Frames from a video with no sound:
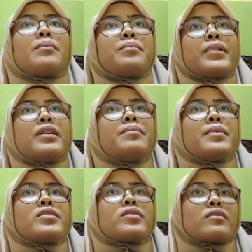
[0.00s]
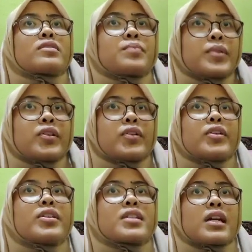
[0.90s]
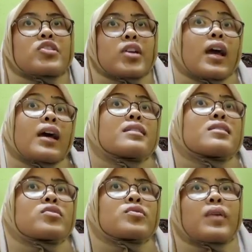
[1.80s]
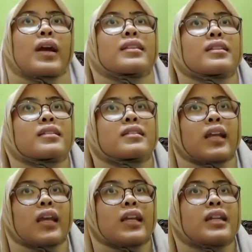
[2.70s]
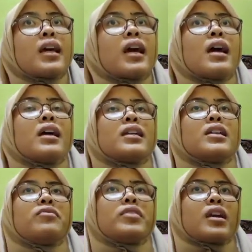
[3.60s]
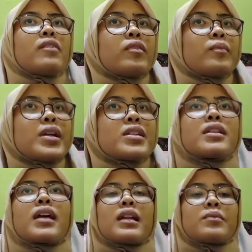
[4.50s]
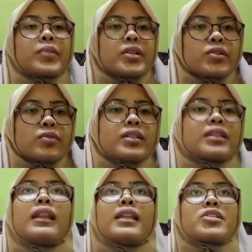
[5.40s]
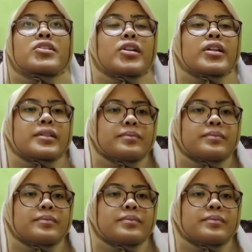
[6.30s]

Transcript: purpose of speakers such as to entertain, giving information, and persuade the listener.